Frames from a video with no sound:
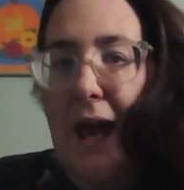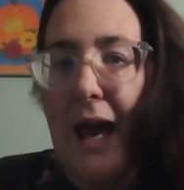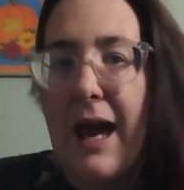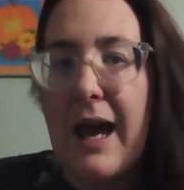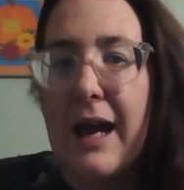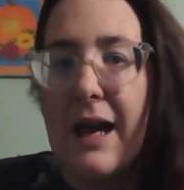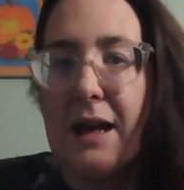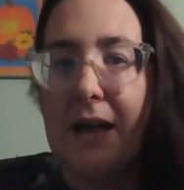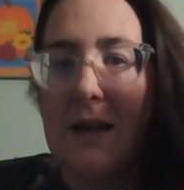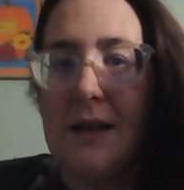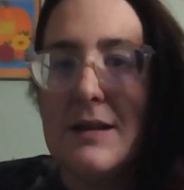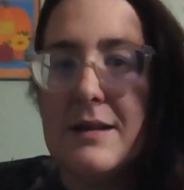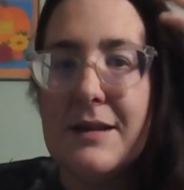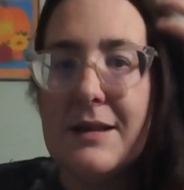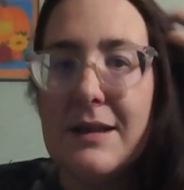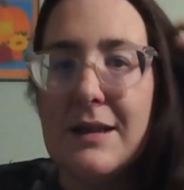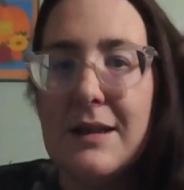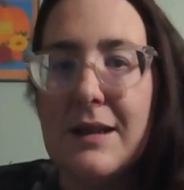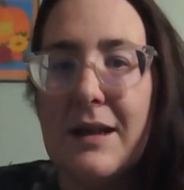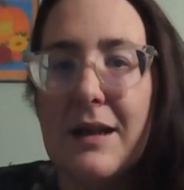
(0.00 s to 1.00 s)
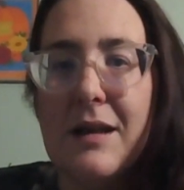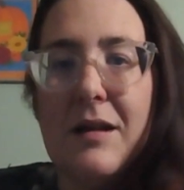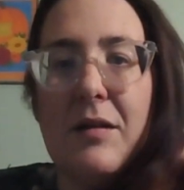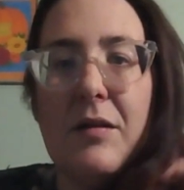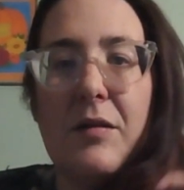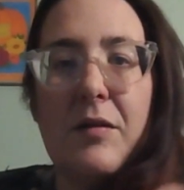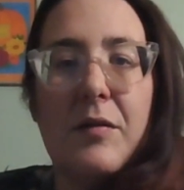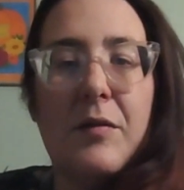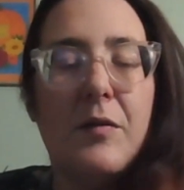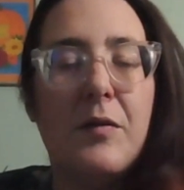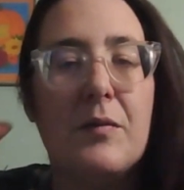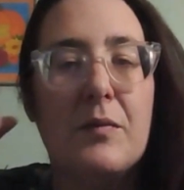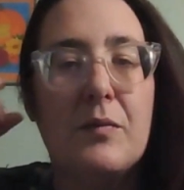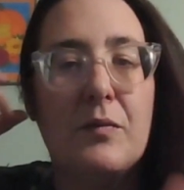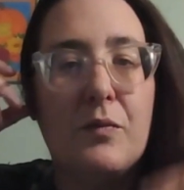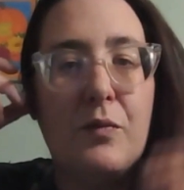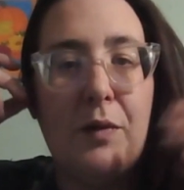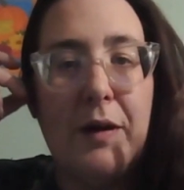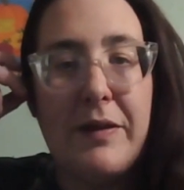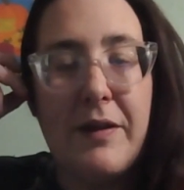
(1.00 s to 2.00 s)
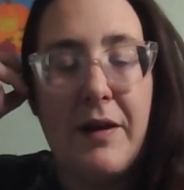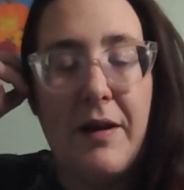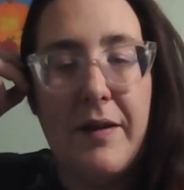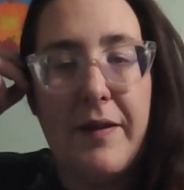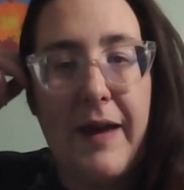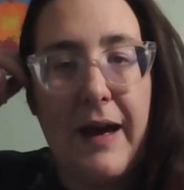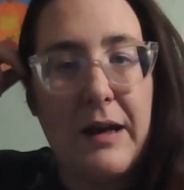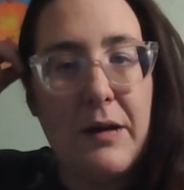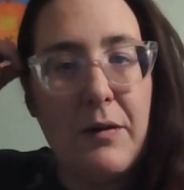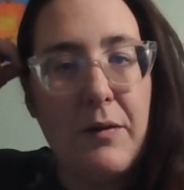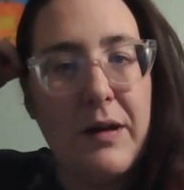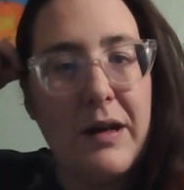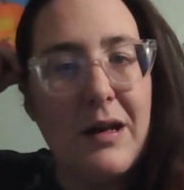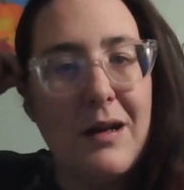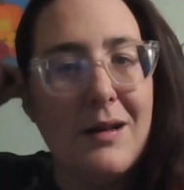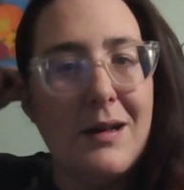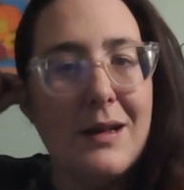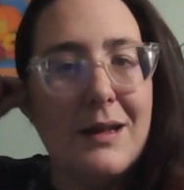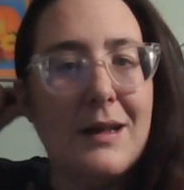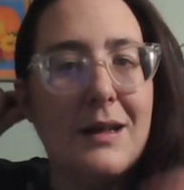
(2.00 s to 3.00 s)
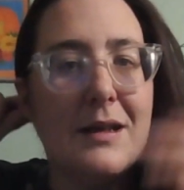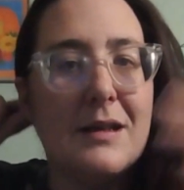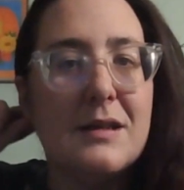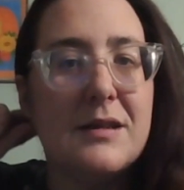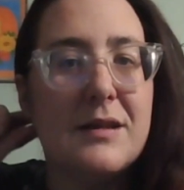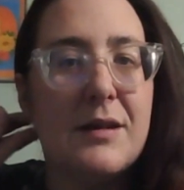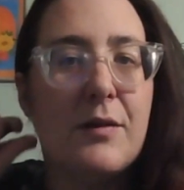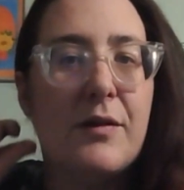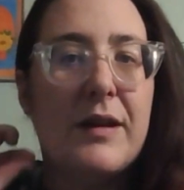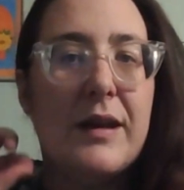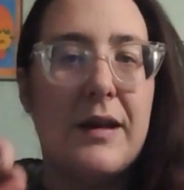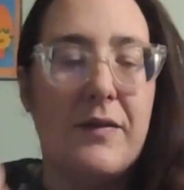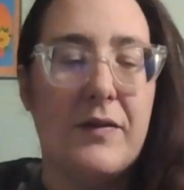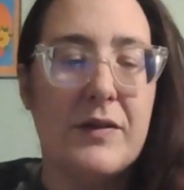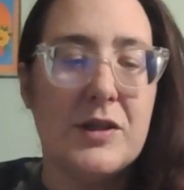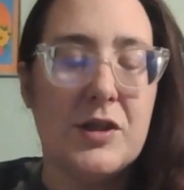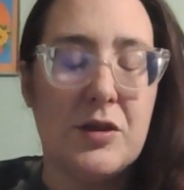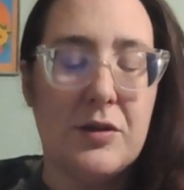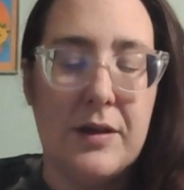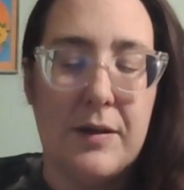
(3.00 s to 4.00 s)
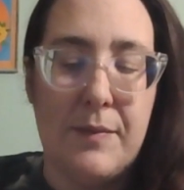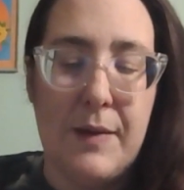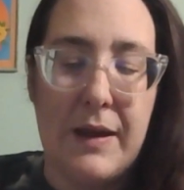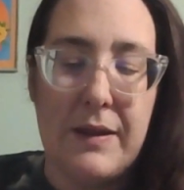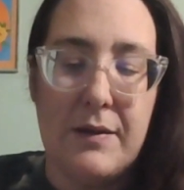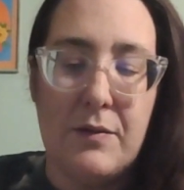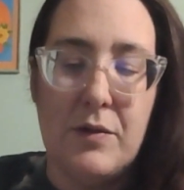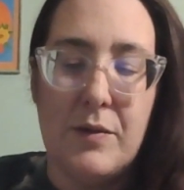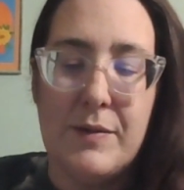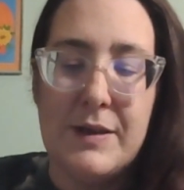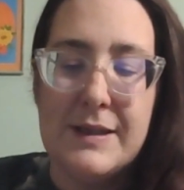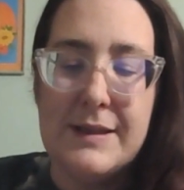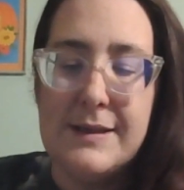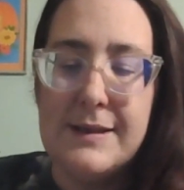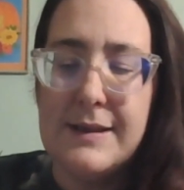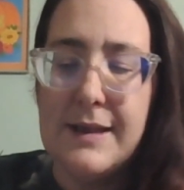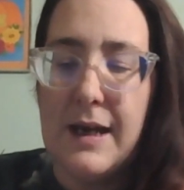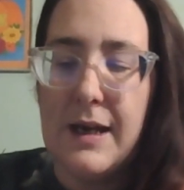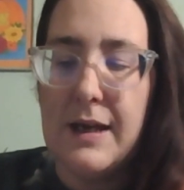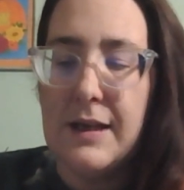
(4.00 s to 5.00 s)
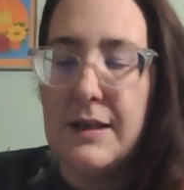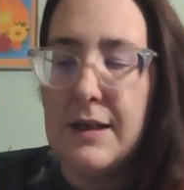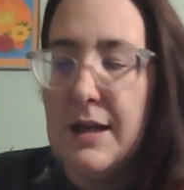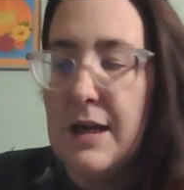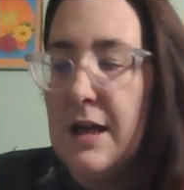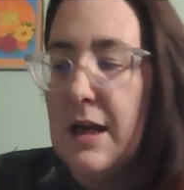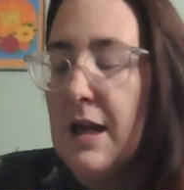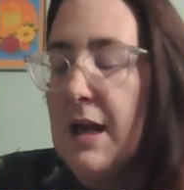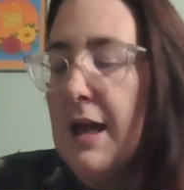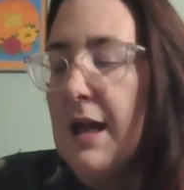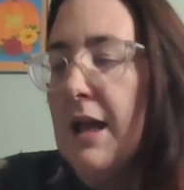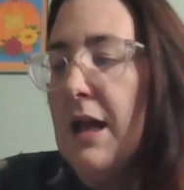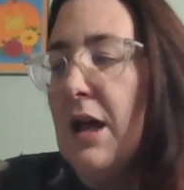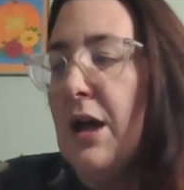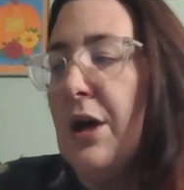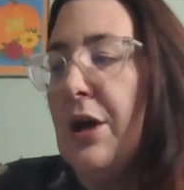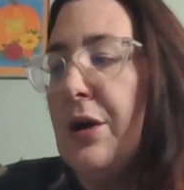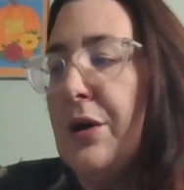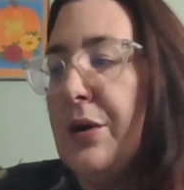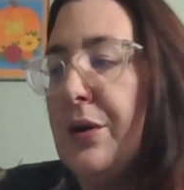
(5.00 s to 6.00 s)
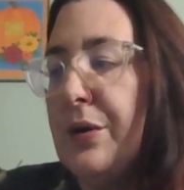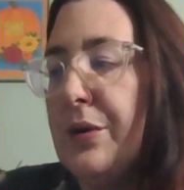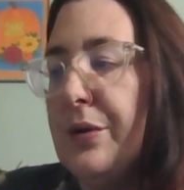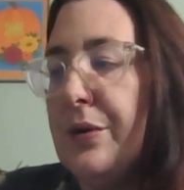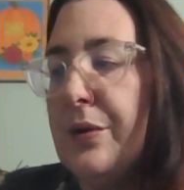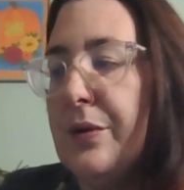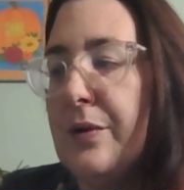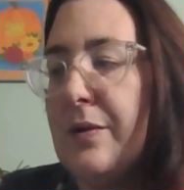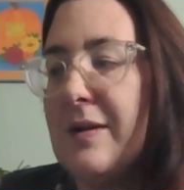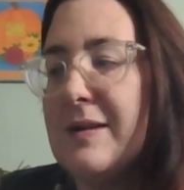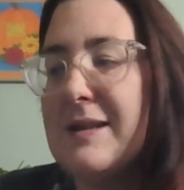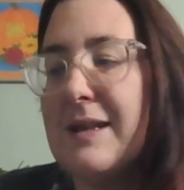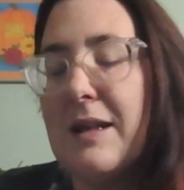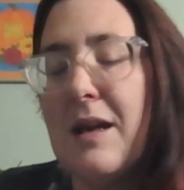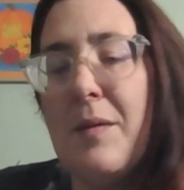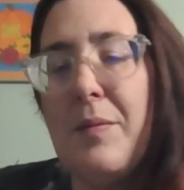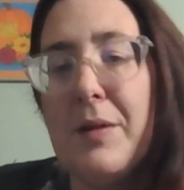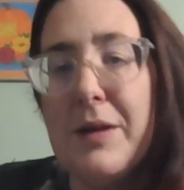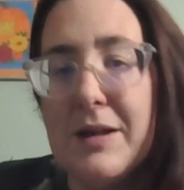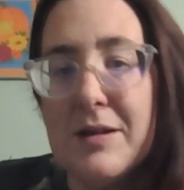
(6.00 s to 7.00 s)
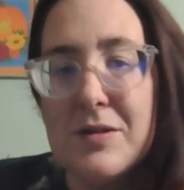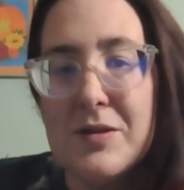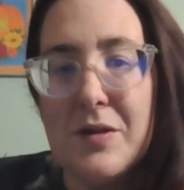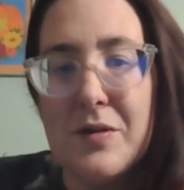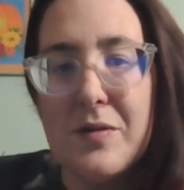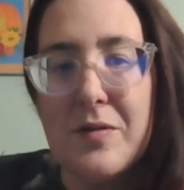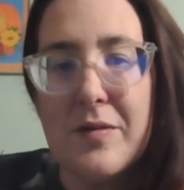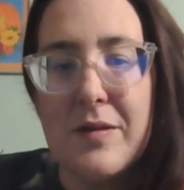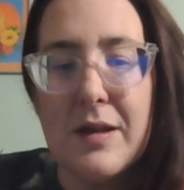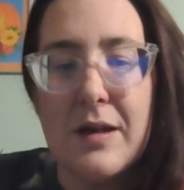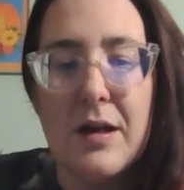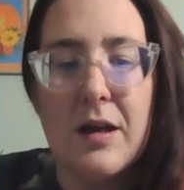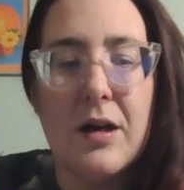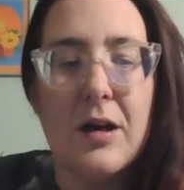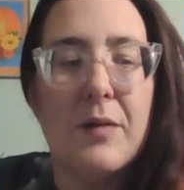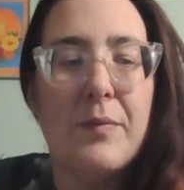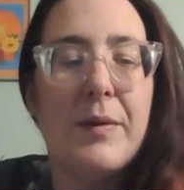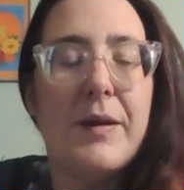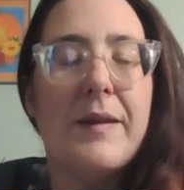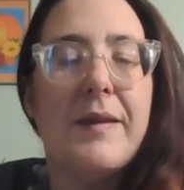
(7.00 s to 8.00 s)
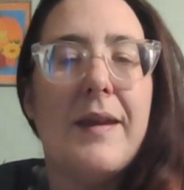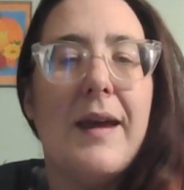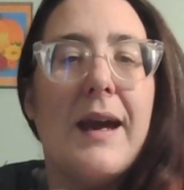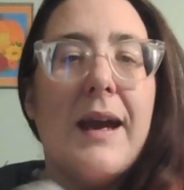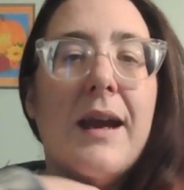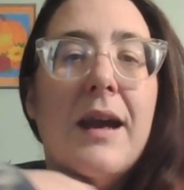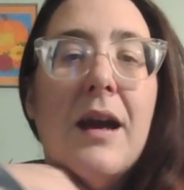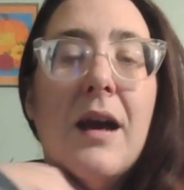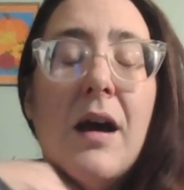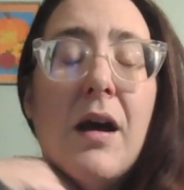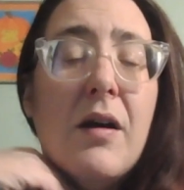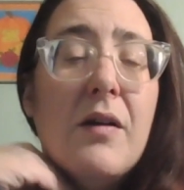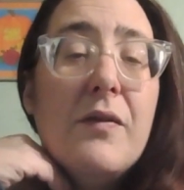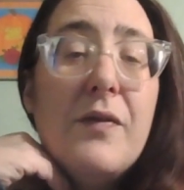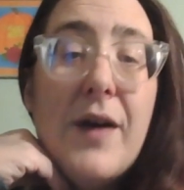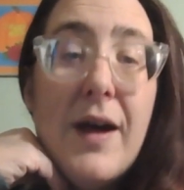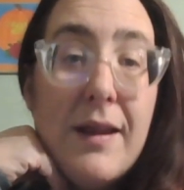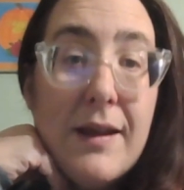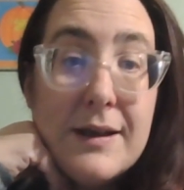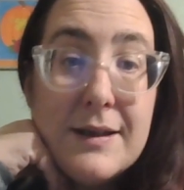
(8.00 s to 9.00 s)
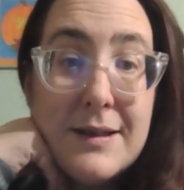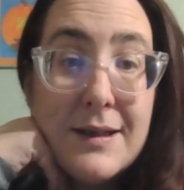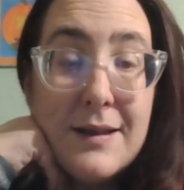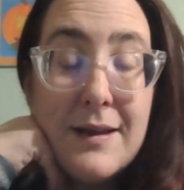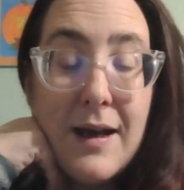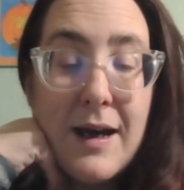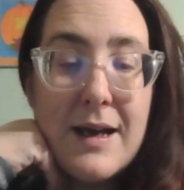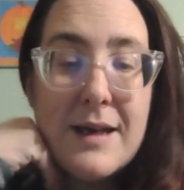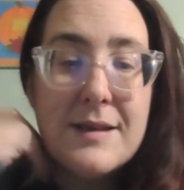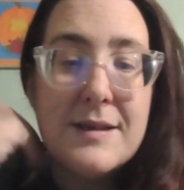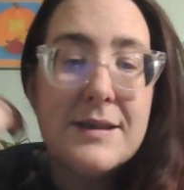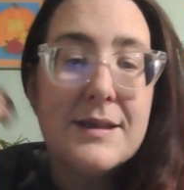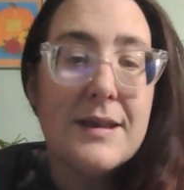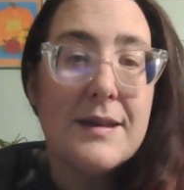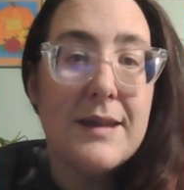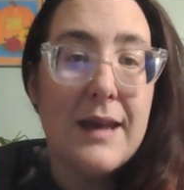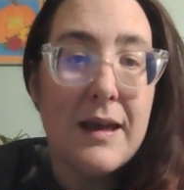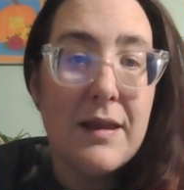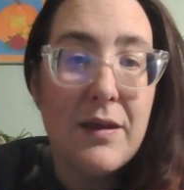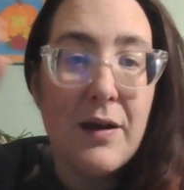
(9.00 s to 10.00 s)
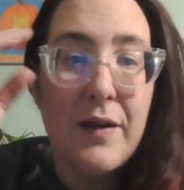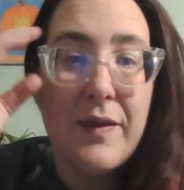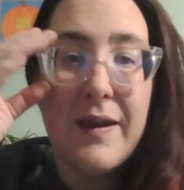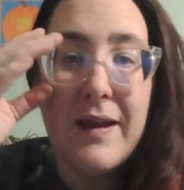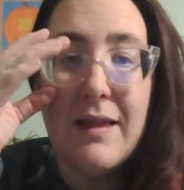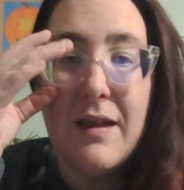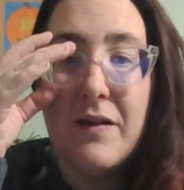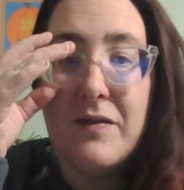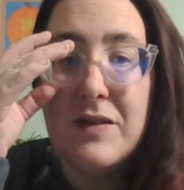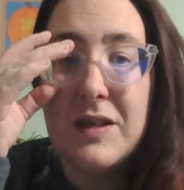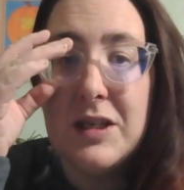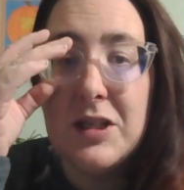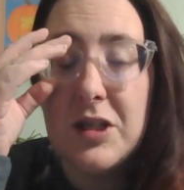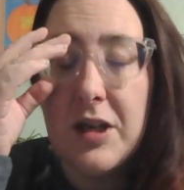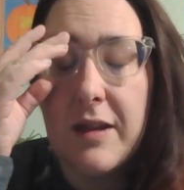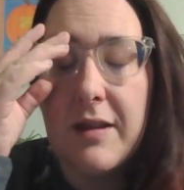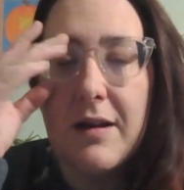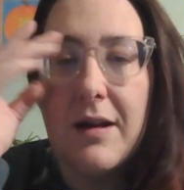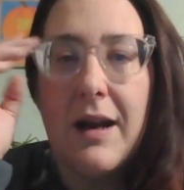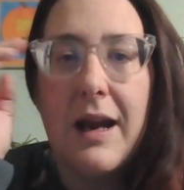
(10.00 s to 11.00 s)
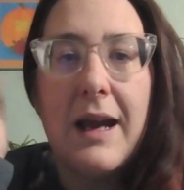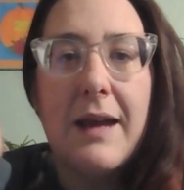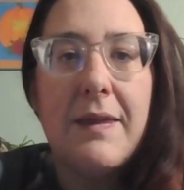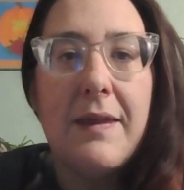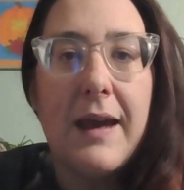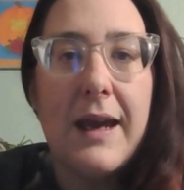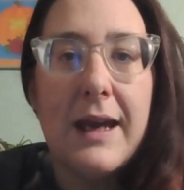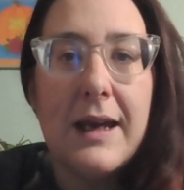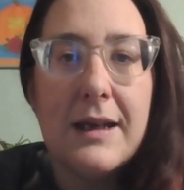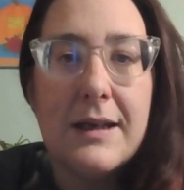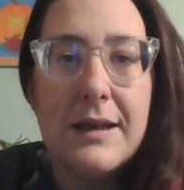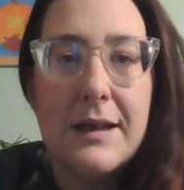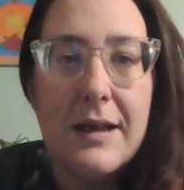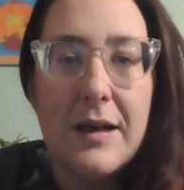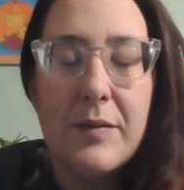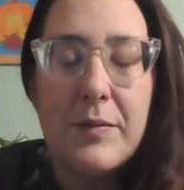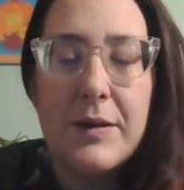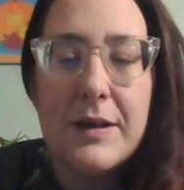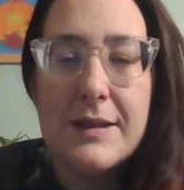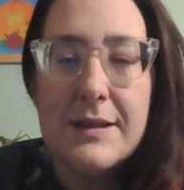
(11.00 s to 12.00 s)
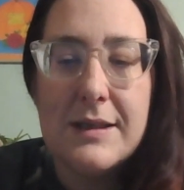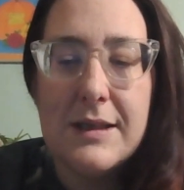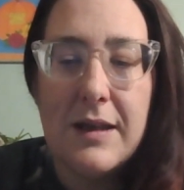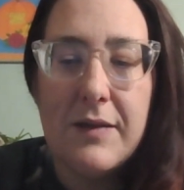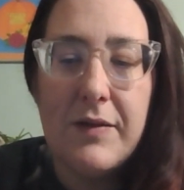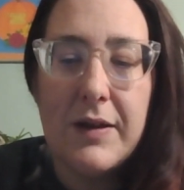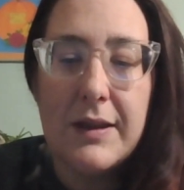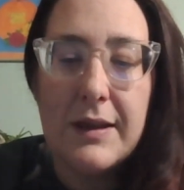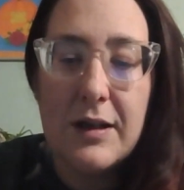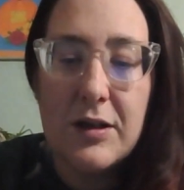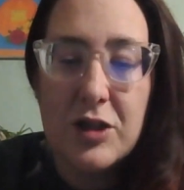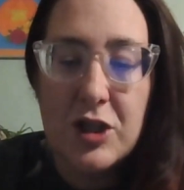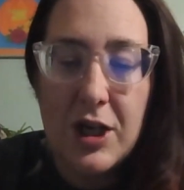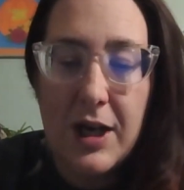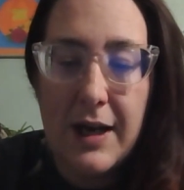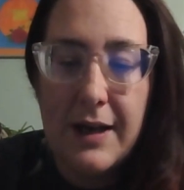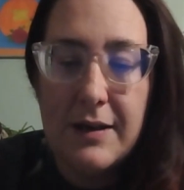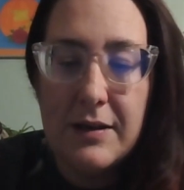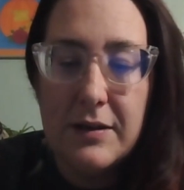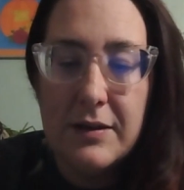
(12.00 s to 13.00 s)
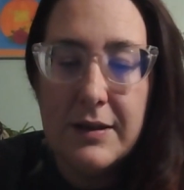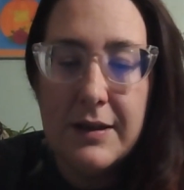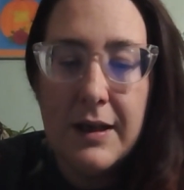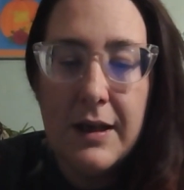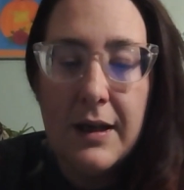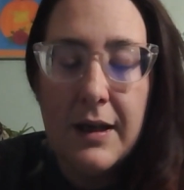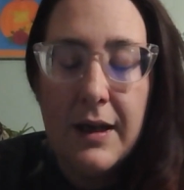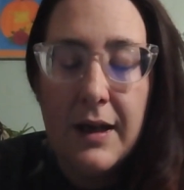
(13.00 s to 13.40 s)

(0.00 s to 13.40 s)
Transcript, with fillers: And with all that going on, Zoe eventually met the woman's son, who was a couple of years older than her, but they fell into lust. They thought they loved each other, and they ended up conceiving their child.